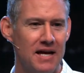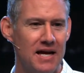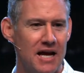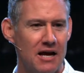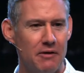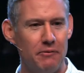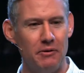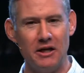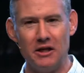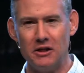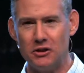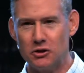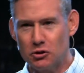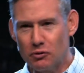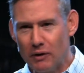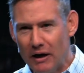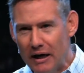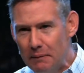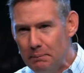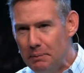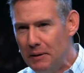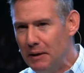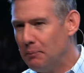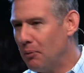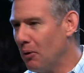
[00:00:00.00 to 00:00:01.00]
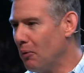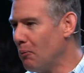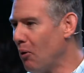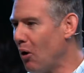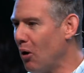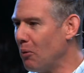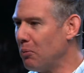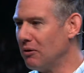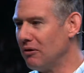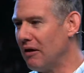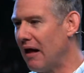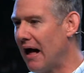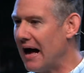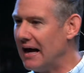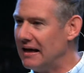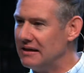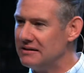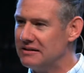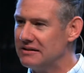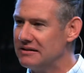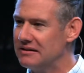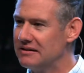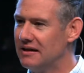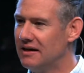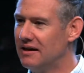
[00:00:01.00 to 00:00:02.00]
and we get trained people
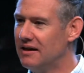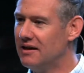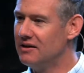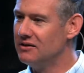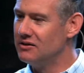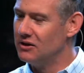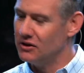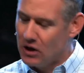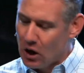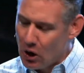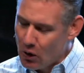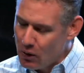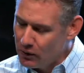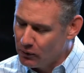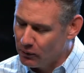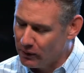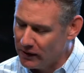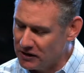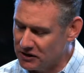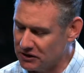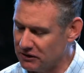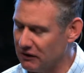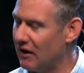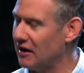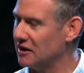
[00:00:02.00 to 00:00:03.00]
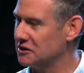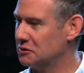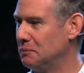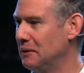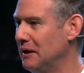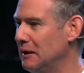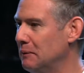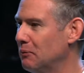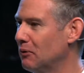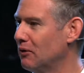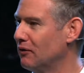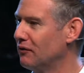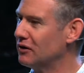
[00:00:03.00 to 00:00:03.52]
mobilized to go and reach lost people.